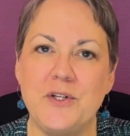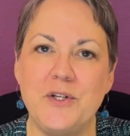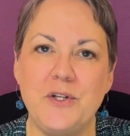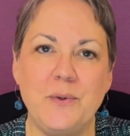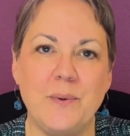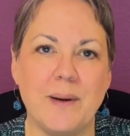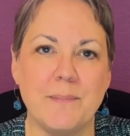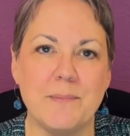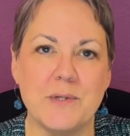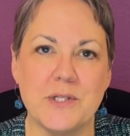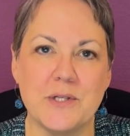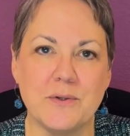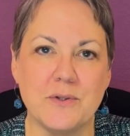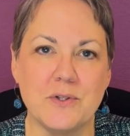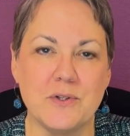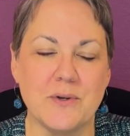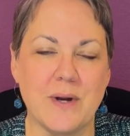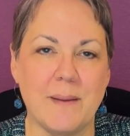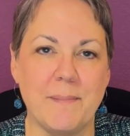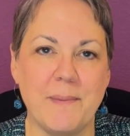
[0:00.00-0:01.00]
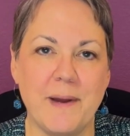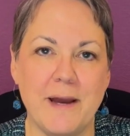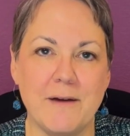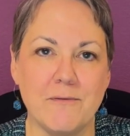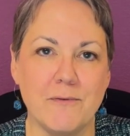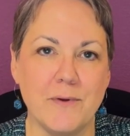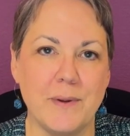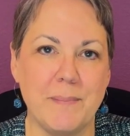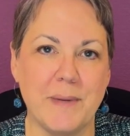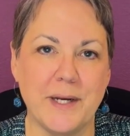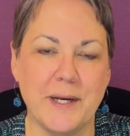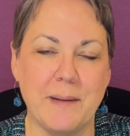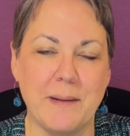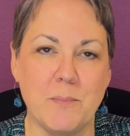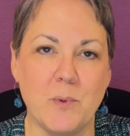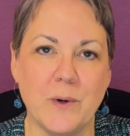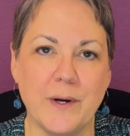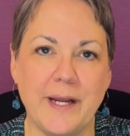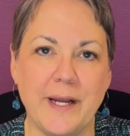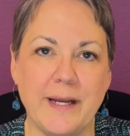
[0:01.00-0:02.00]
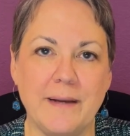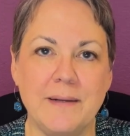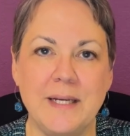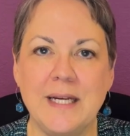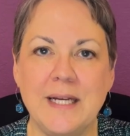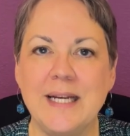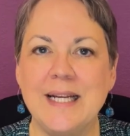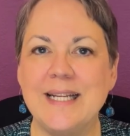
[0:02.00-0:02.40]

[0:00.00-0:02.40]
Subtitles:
New episodes drop every Monday morning.